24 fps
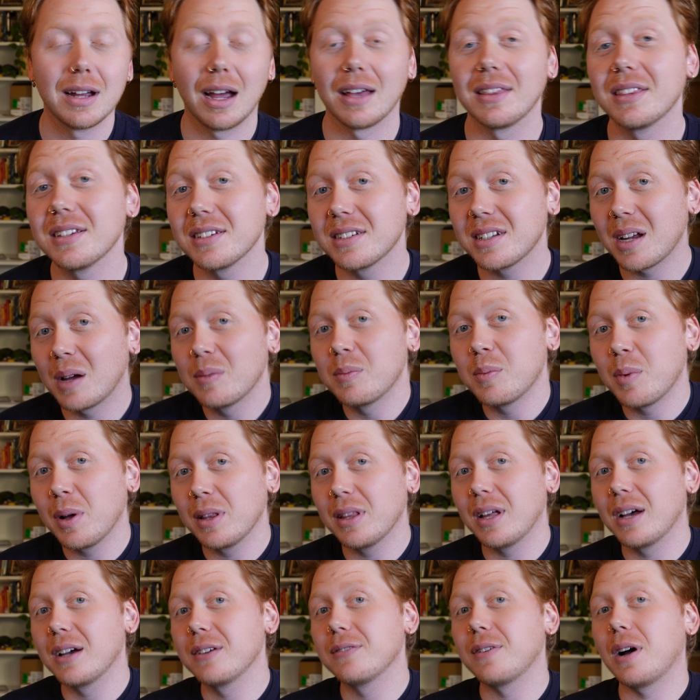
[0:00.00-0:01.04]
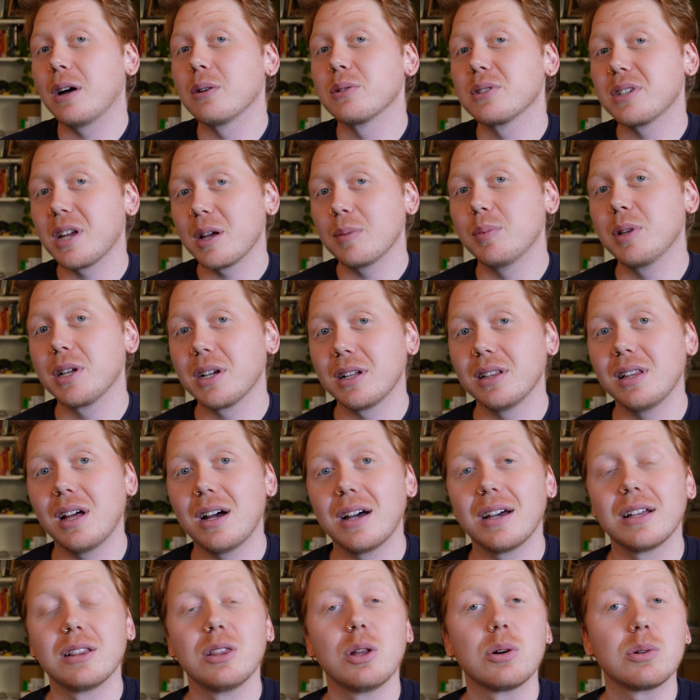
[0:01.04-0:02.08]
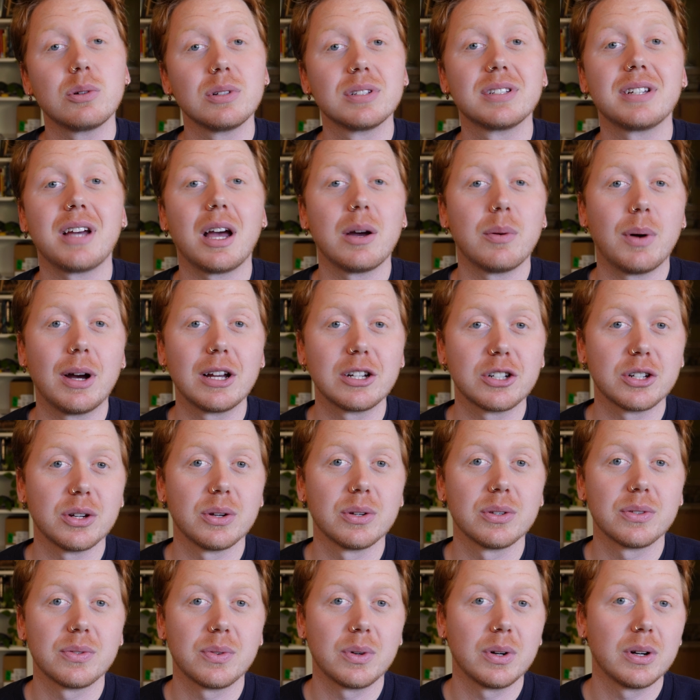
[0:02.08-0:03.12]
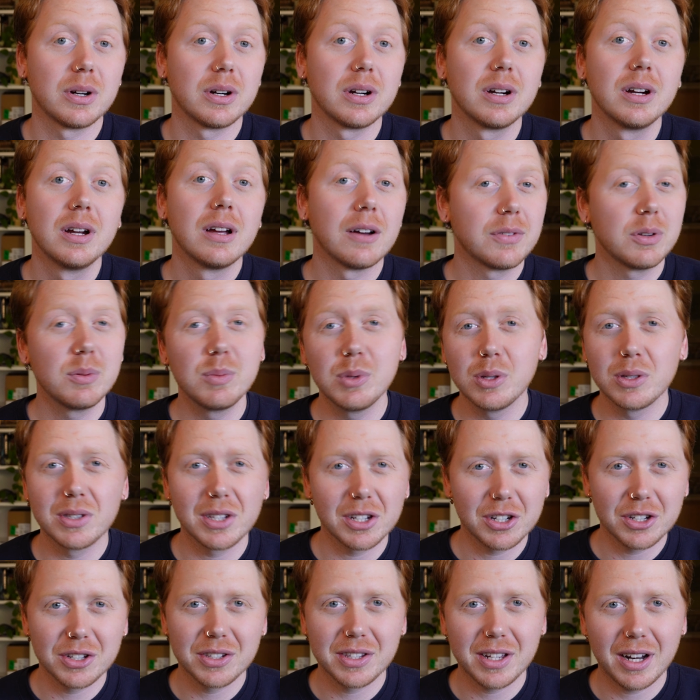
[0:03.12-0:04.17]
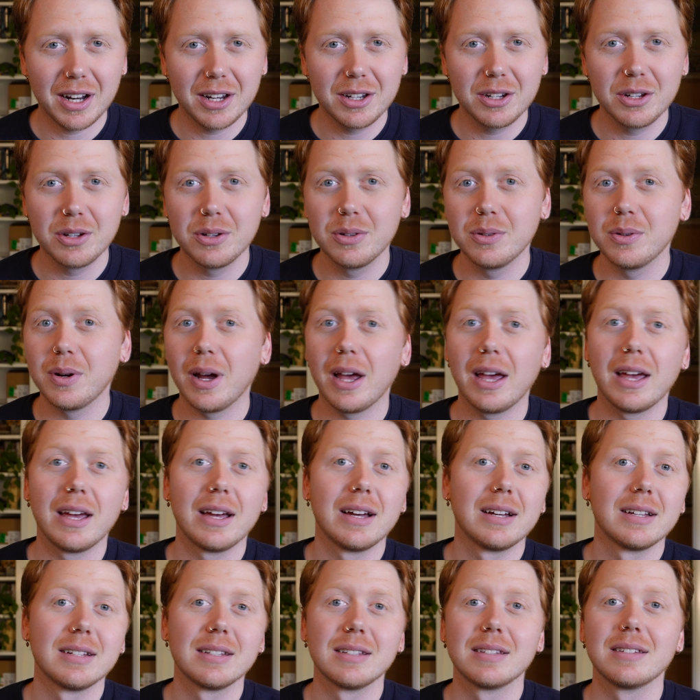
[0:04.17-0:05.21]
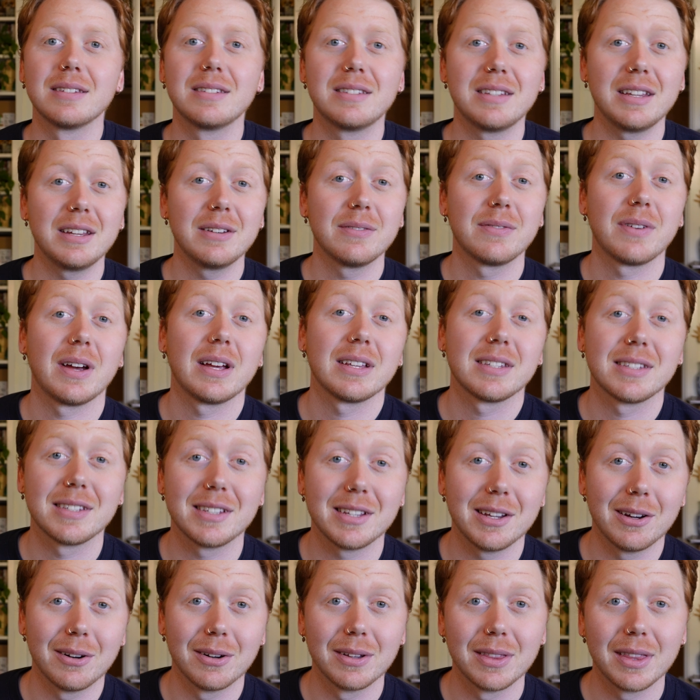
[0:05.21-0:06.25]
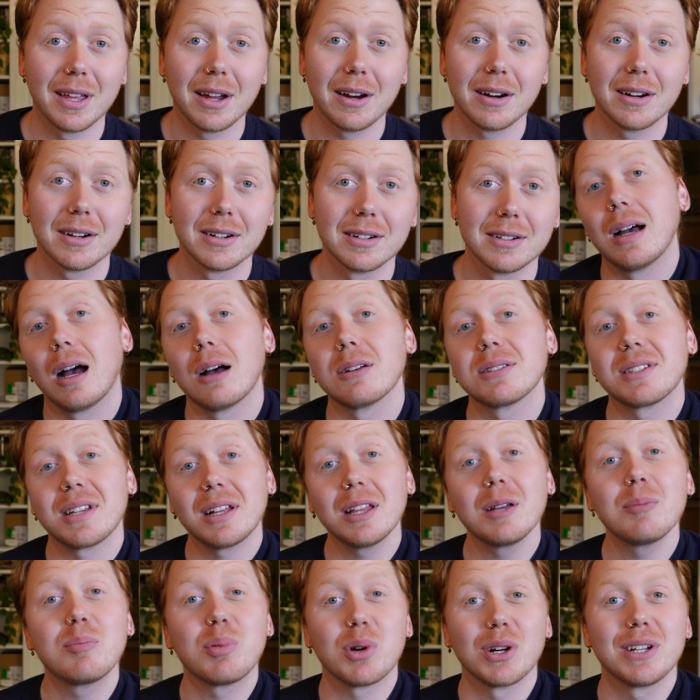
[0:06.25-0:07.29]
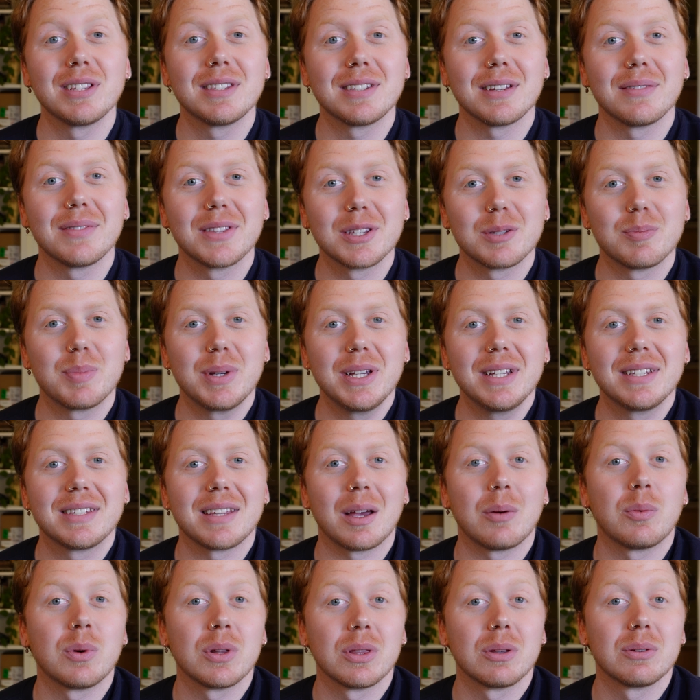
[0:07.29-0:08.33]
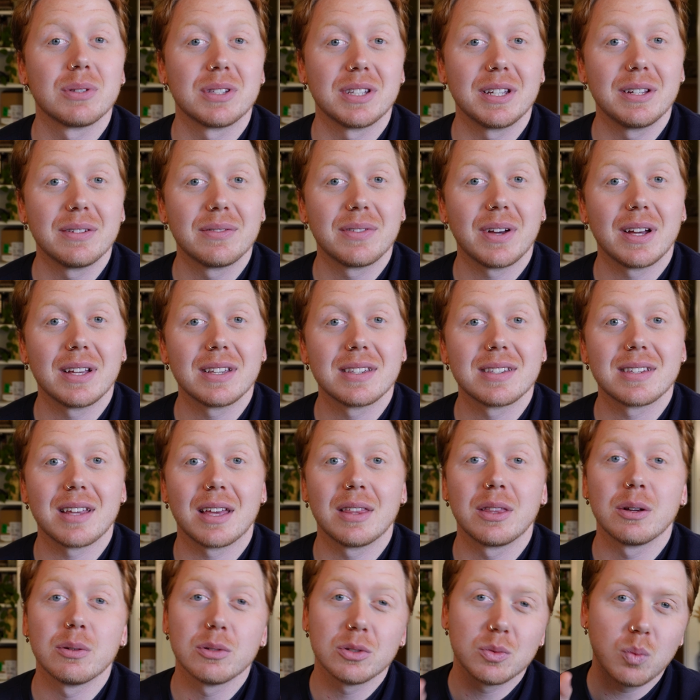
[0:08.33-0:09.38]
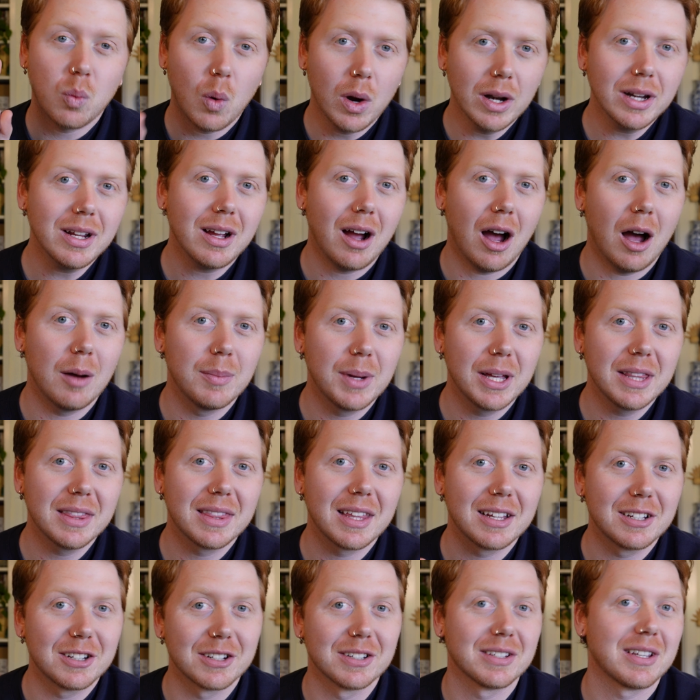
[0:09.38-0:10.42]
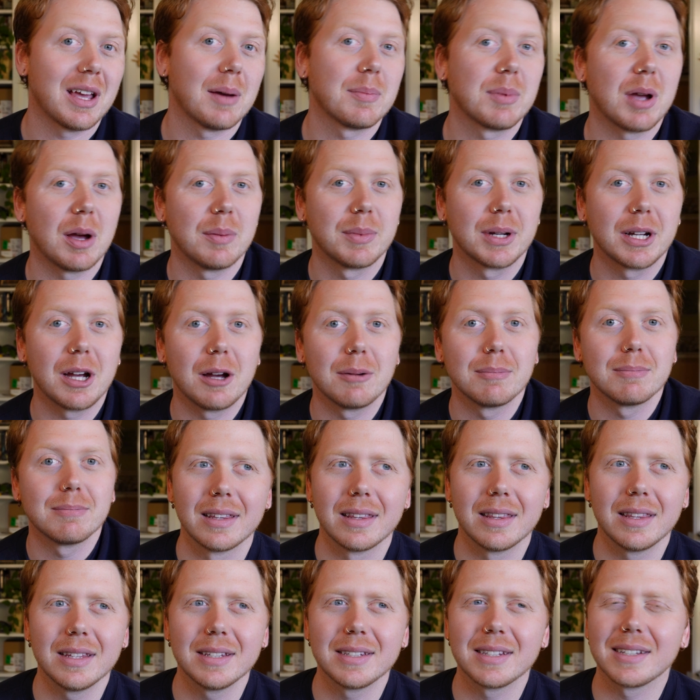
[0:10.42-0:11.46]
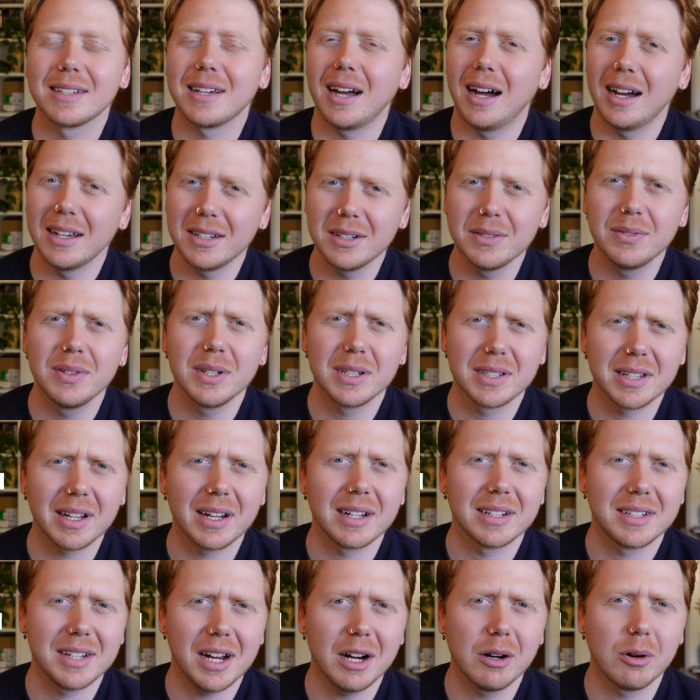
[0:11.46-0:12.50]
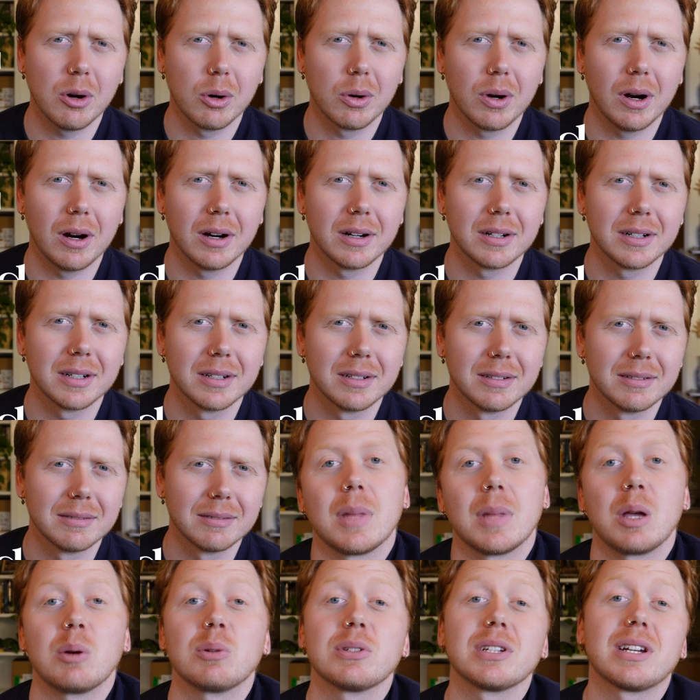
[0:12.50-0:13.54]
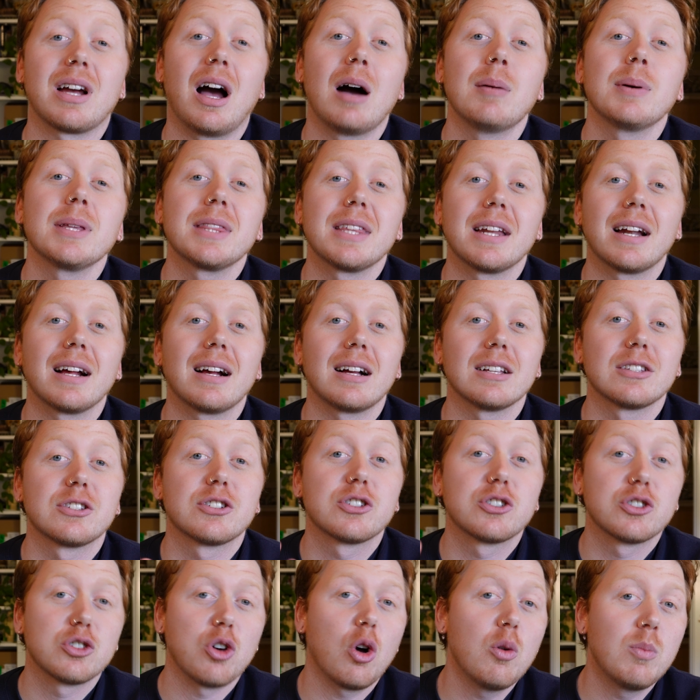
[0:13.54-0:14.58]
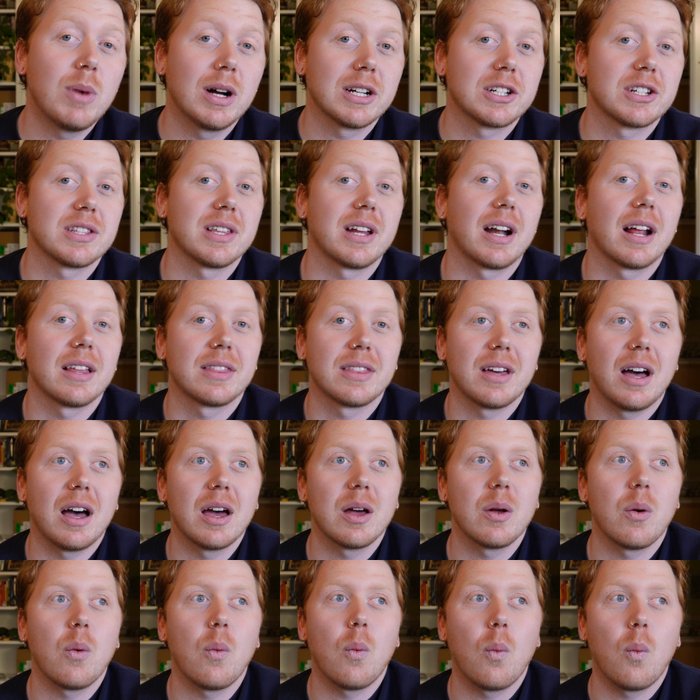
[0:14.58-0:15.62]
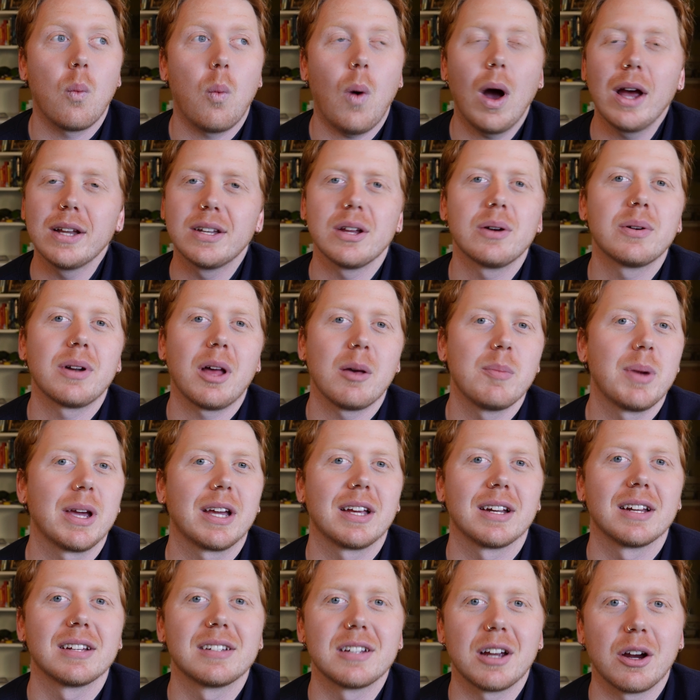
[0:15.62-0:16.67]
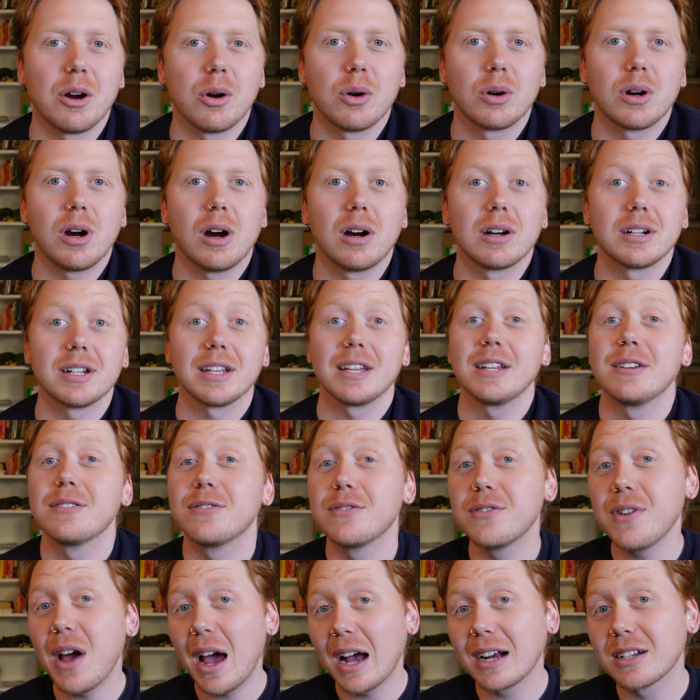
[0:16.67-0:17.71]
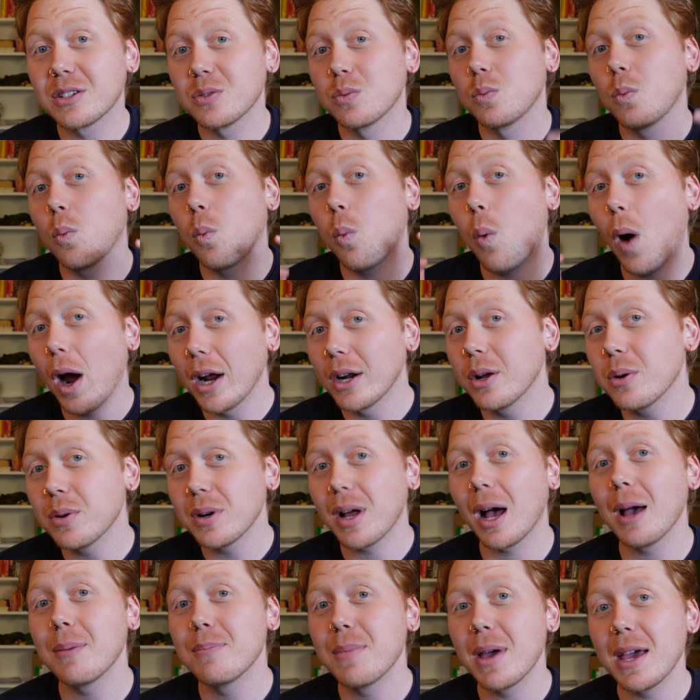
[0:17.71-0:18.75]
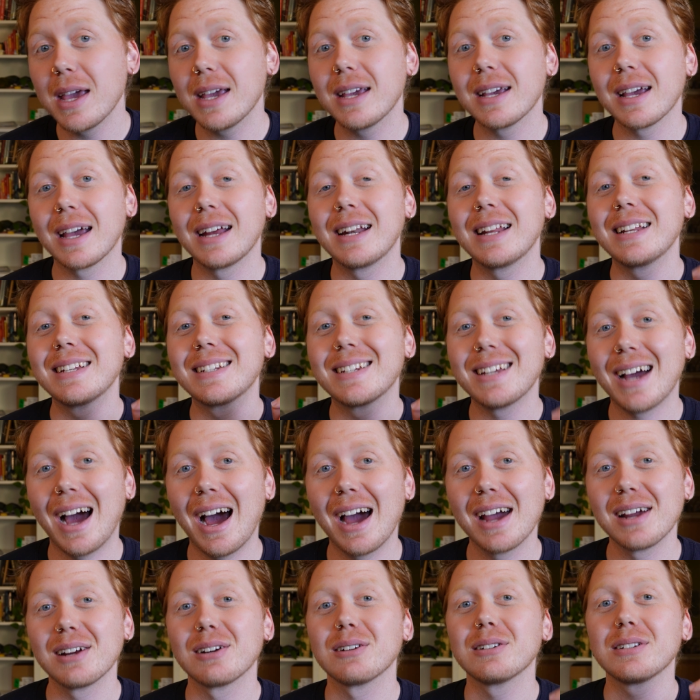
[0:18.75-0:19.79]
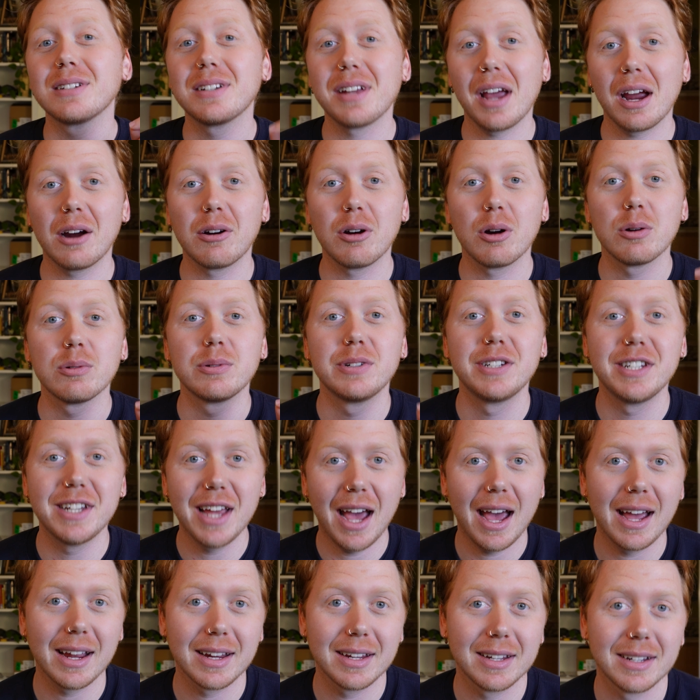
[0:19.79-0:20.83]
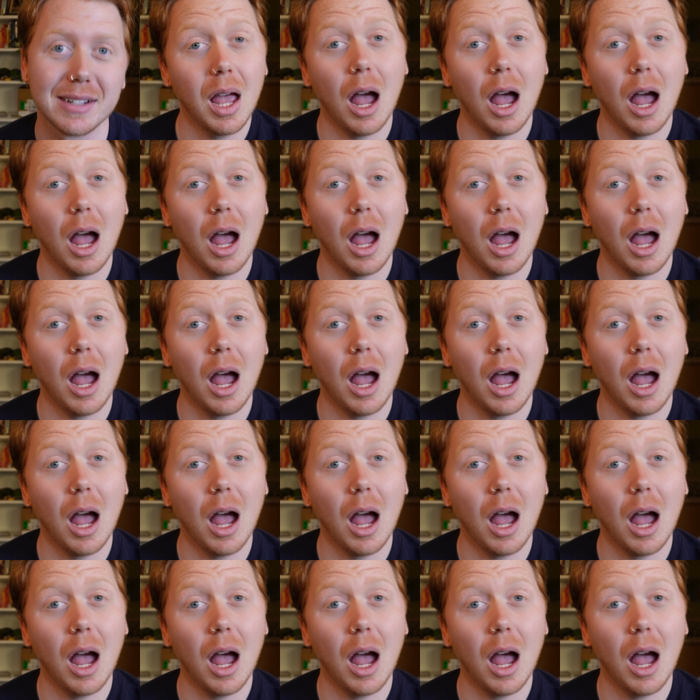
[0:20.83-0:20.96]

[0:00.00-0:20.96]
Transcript: At this time in my life, I was tabling a lot at local DIY shows for a few musicians that I knew and zine fests here and there. I was selling prints of this piece at one of those zine fests, and there was one comment that just kept coming up. This kind of looks like a tarot card. It was a comment that I got so much that I thought, why don't I make it a tarot card? In fact, why don't I make an entire tarot deck?